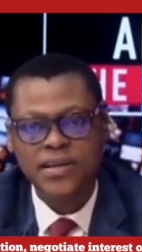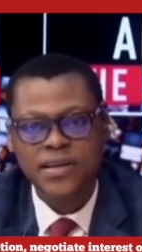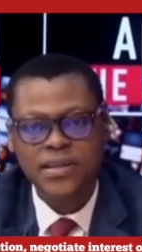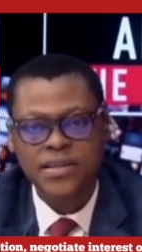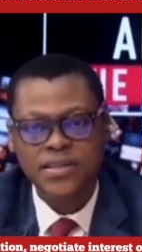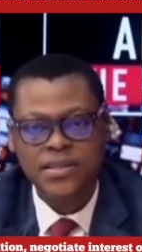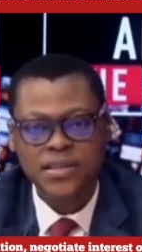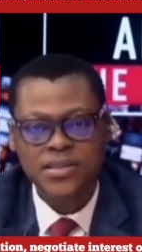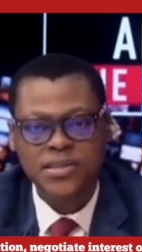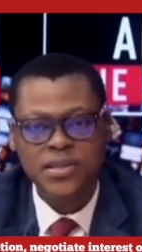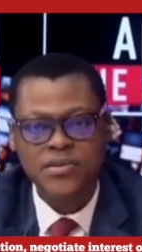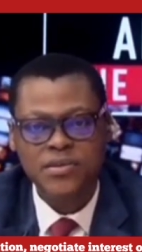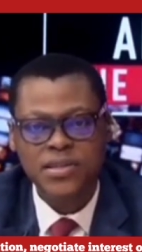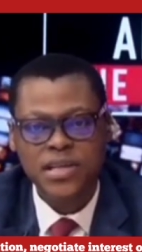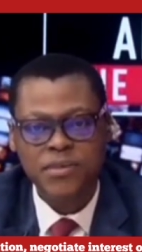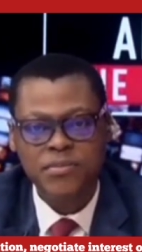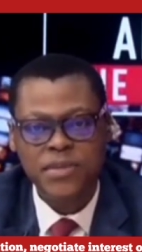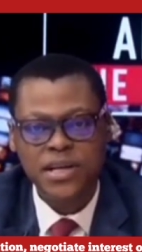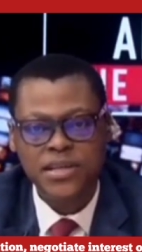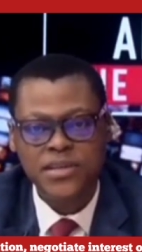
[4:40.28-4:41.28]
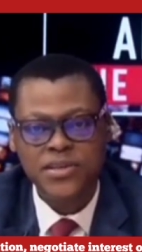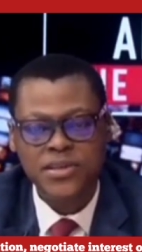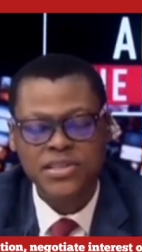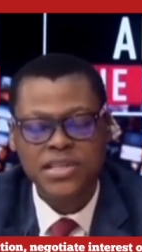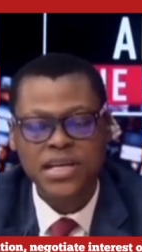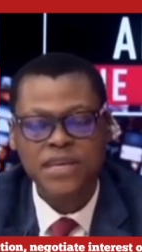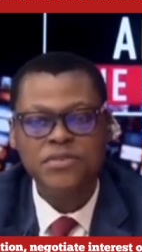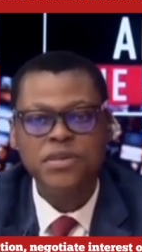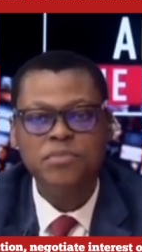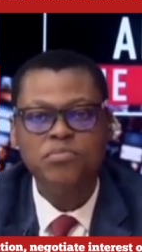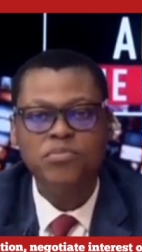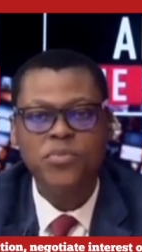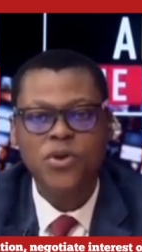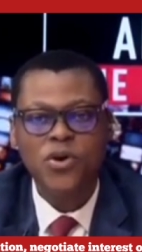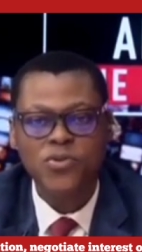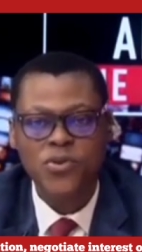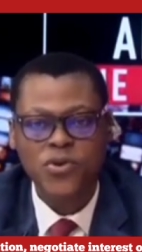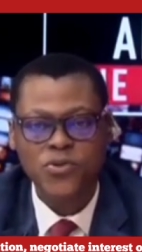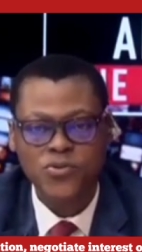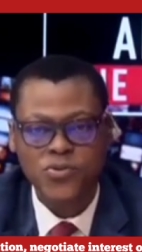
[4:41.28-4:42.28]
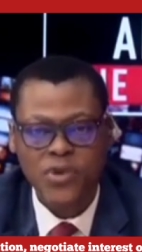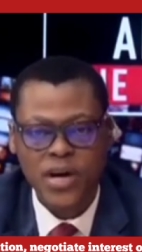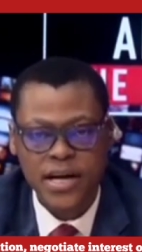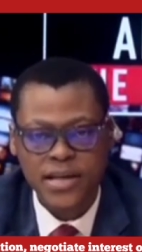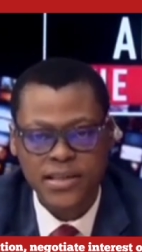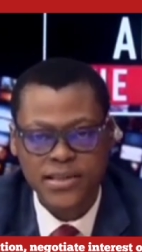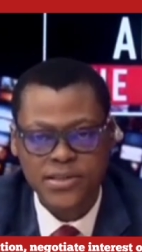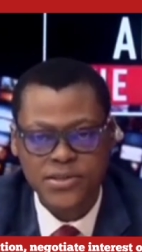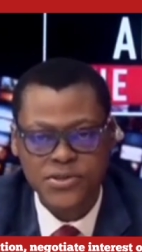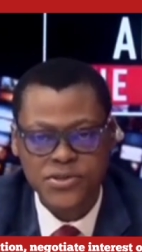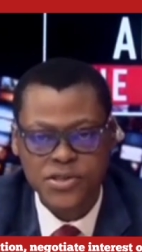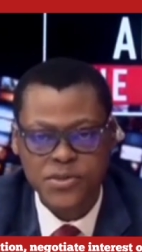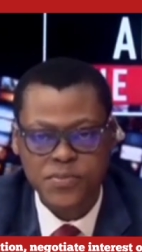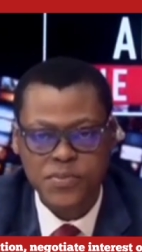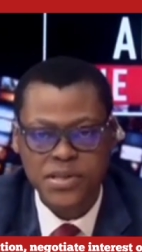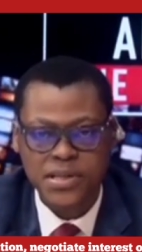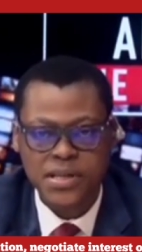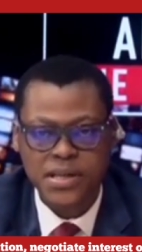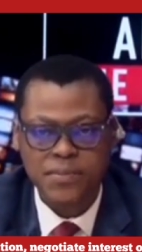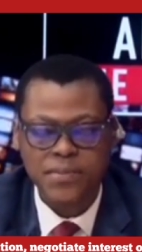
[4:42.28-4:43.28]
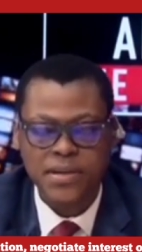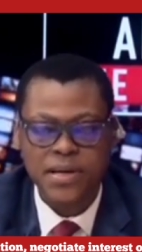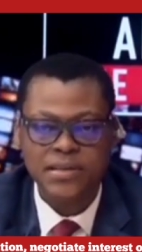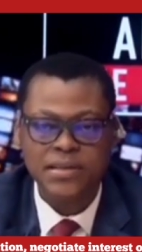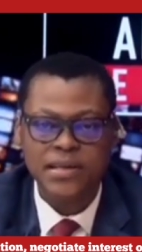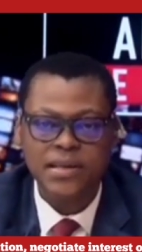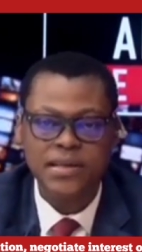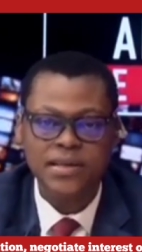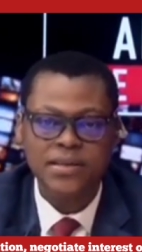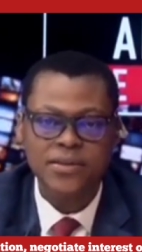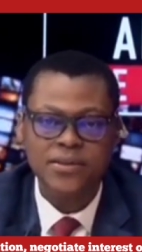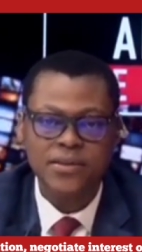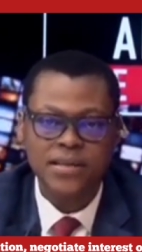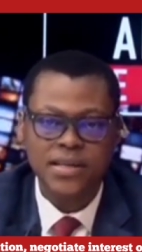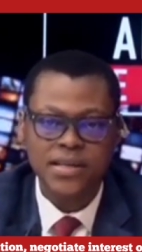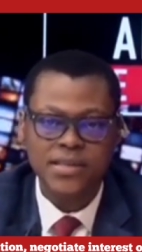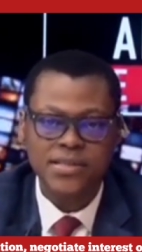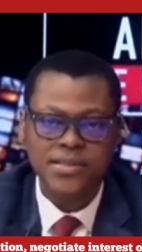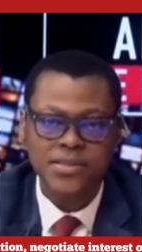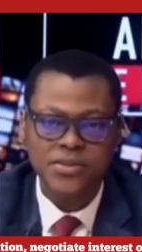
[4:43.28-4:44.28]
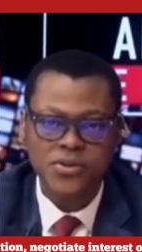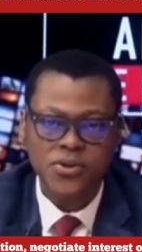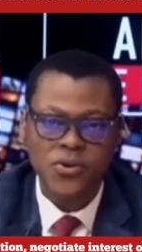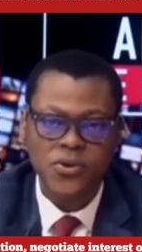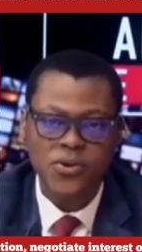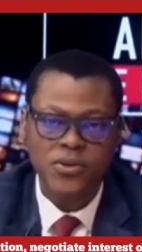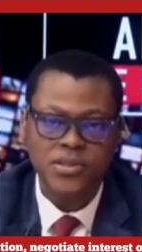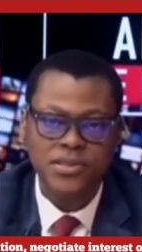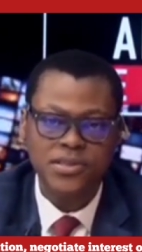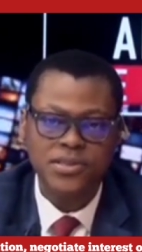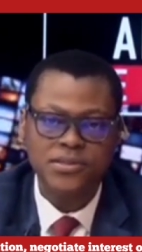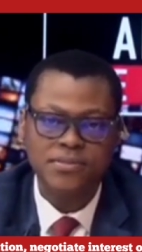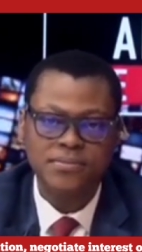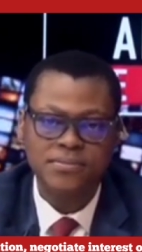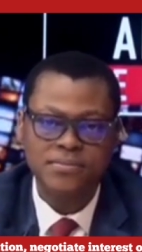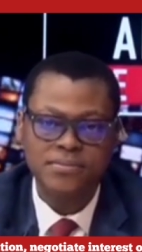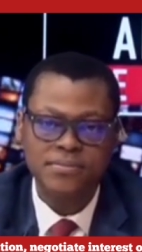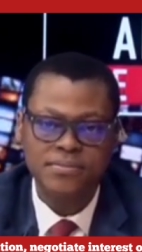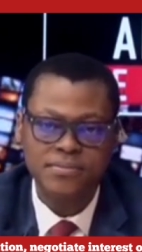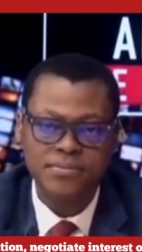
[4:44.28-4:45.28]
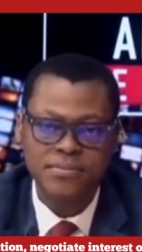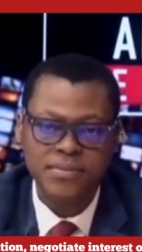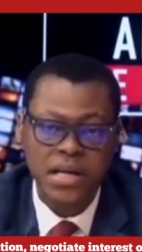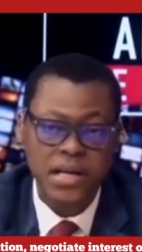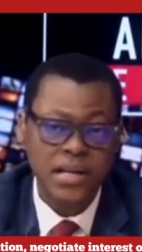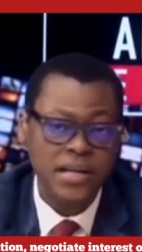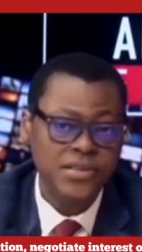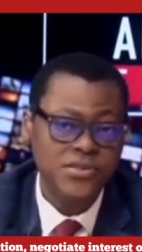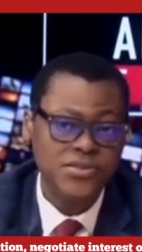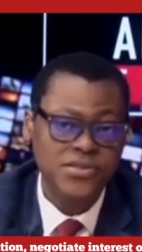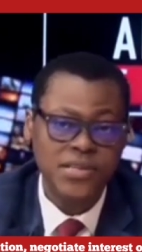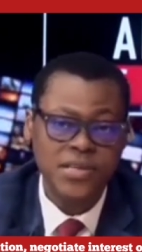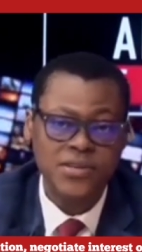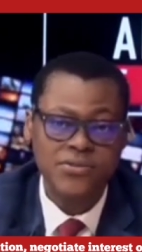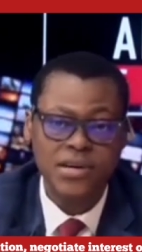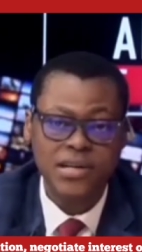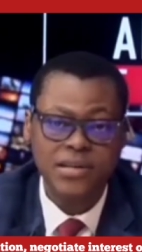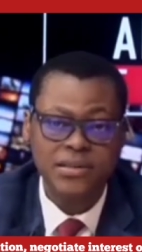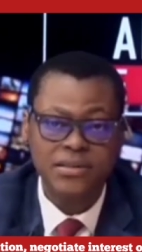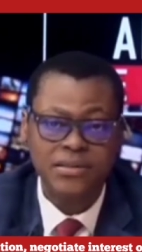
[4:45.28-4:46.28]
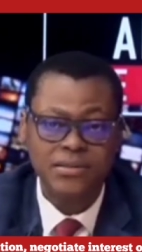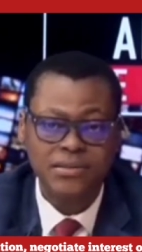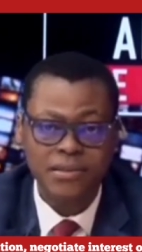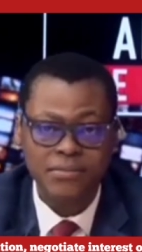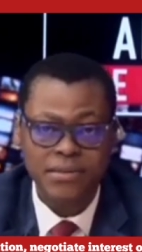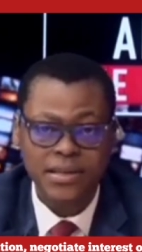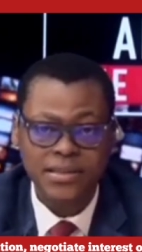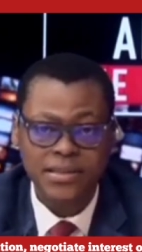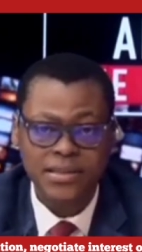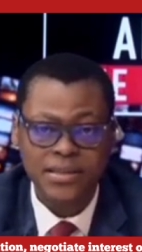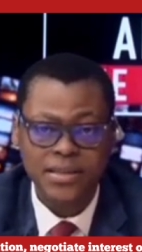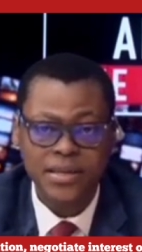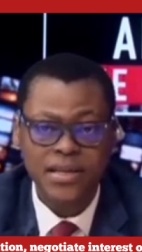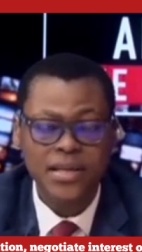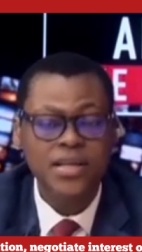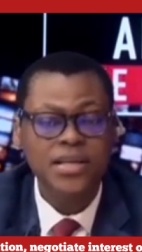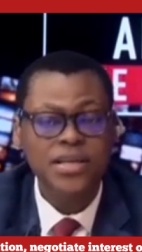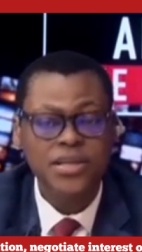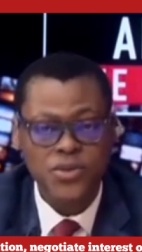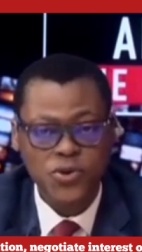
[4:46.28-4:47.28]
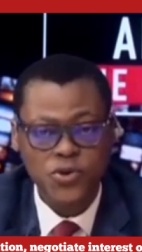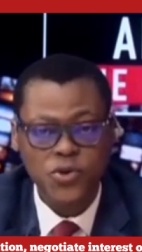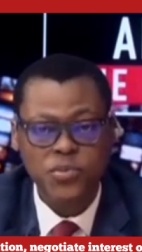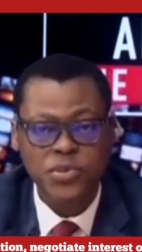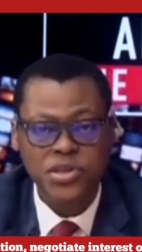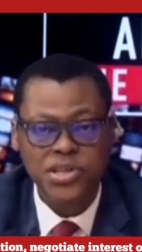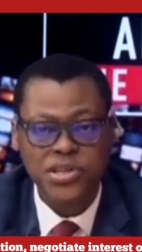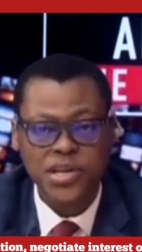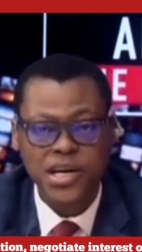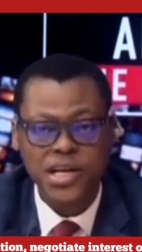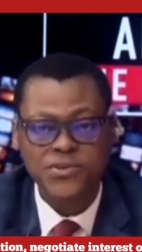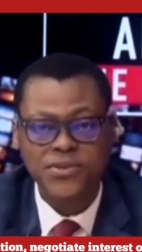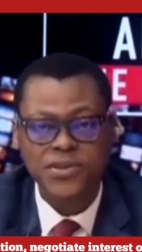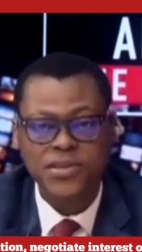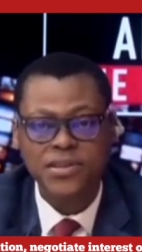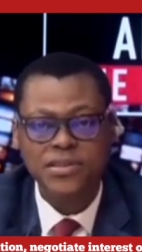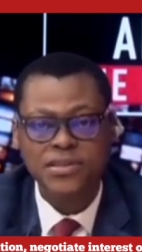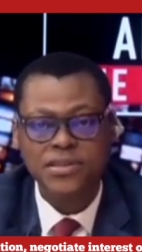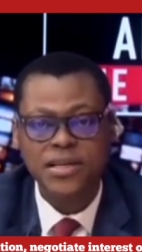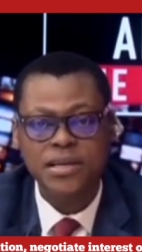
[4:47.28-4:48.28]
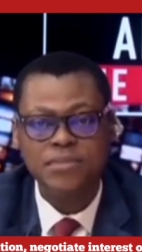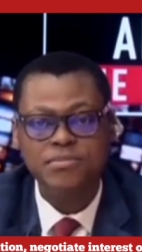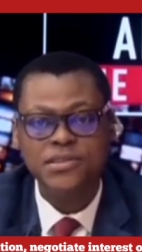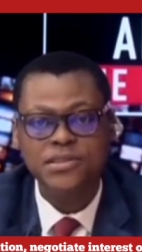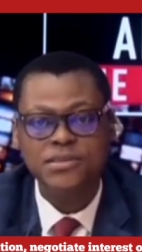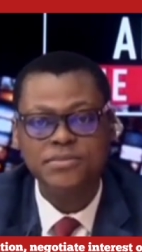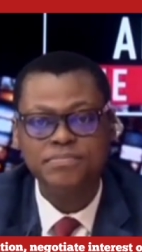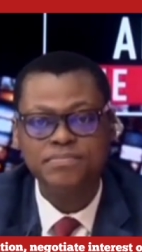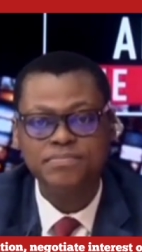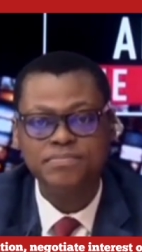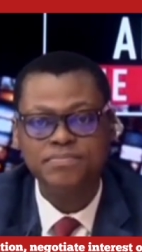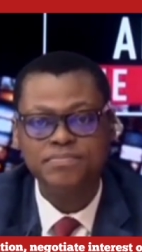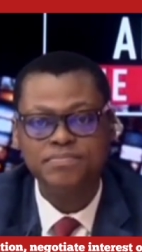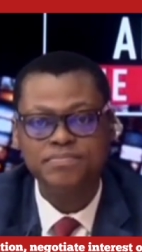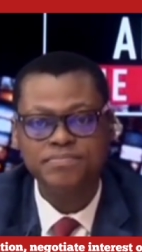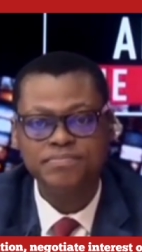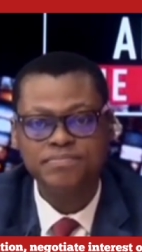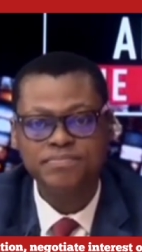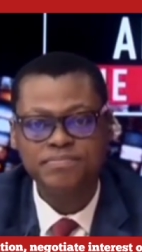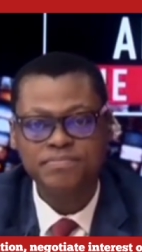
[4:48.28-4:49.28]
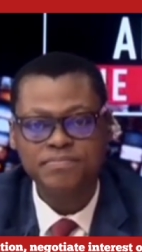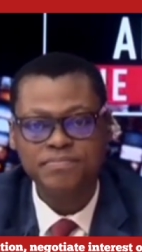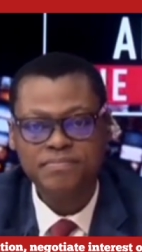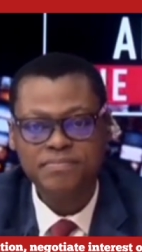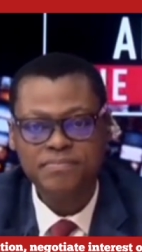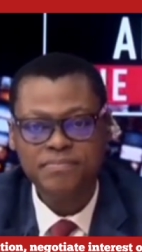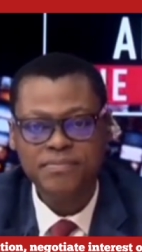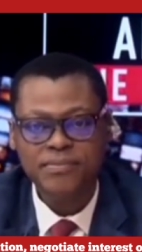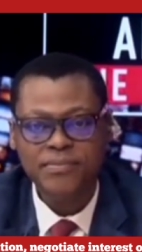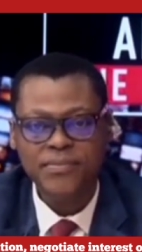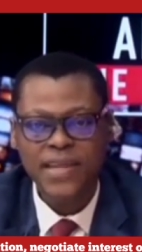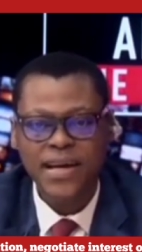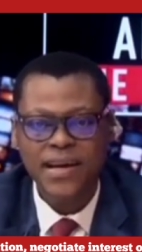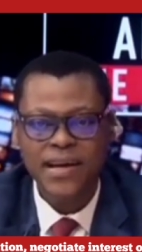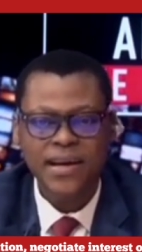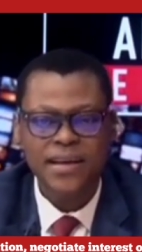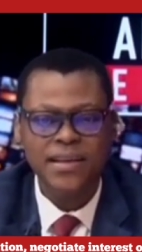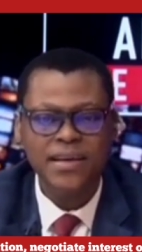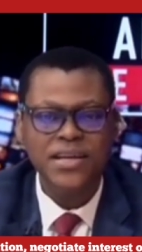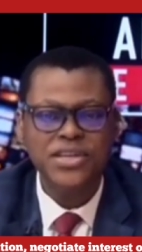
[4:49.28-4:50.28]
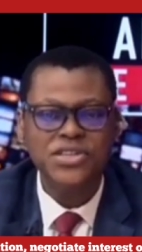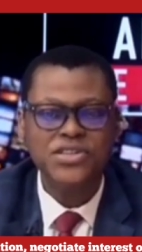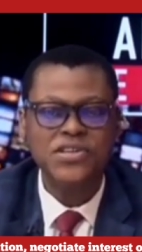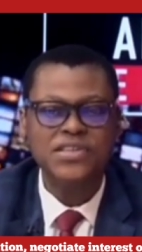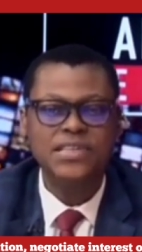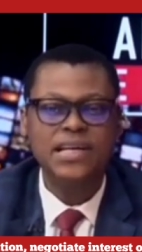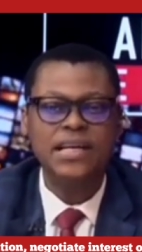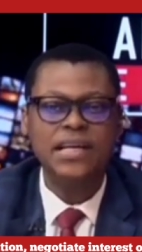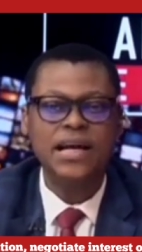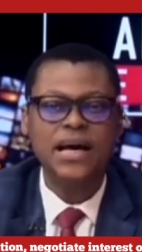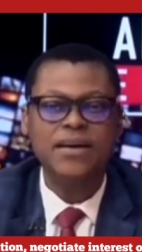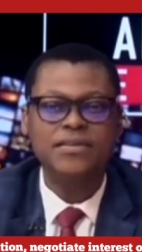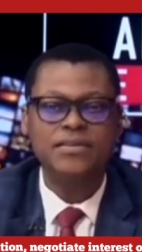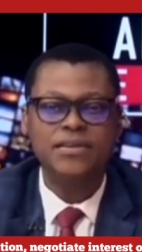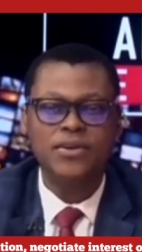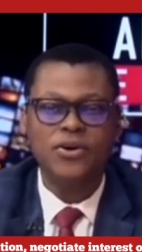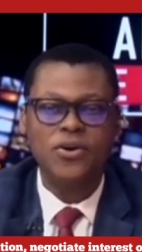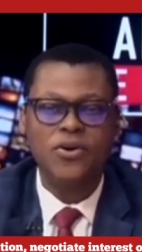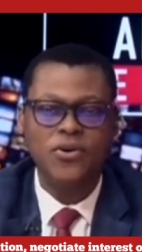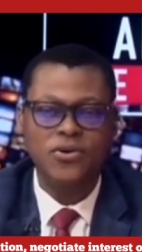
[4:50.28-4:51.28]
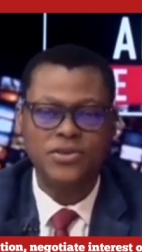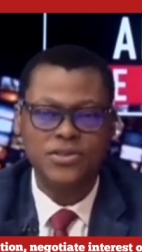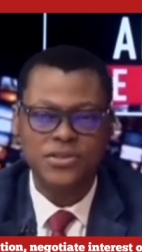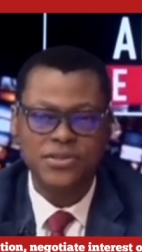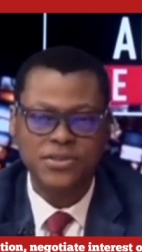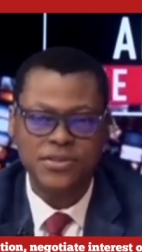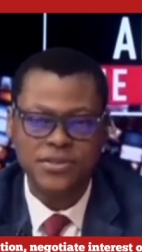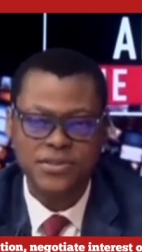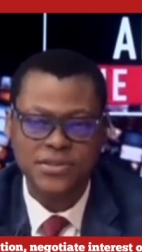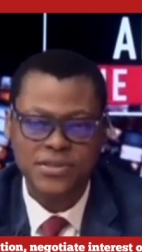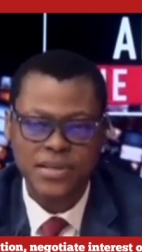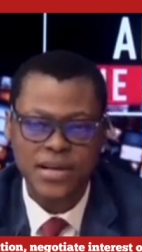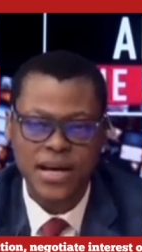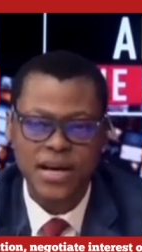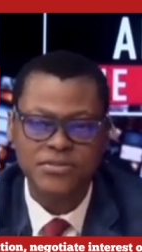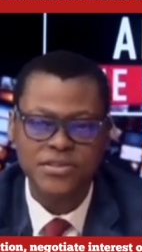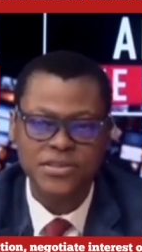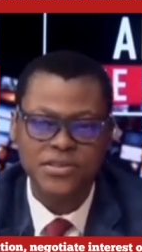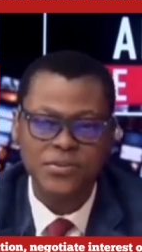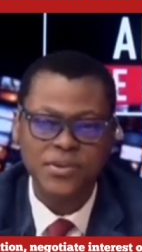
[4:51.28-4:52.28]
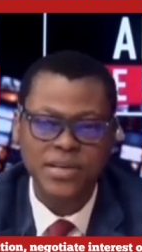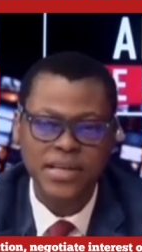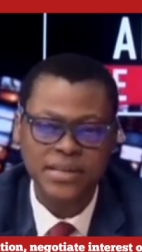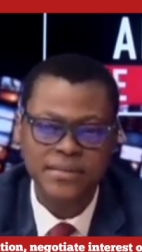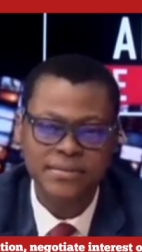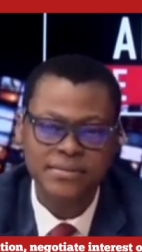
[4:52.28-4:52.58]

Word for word: Senator Nnamani doesn't have the moral right to speak about the legal case in court. And like you said rightly, Dr. Bati, he could be charged for contempt. I think he should allow the court to have its way.